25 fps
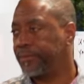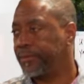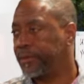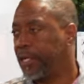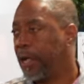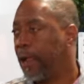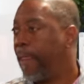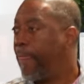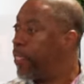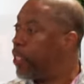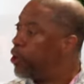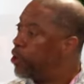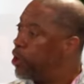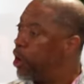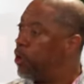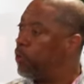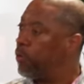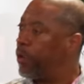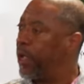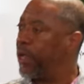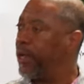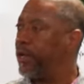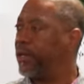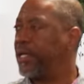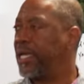You know
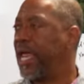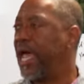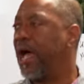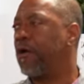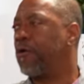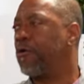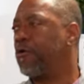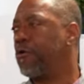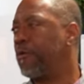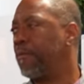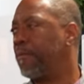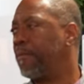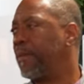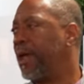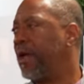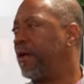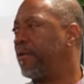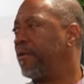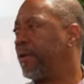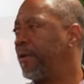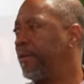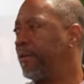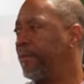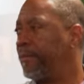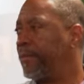when Daoud married
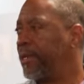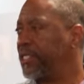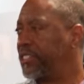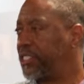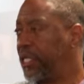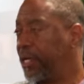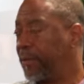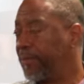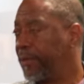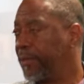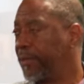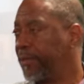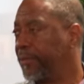Bathsheba?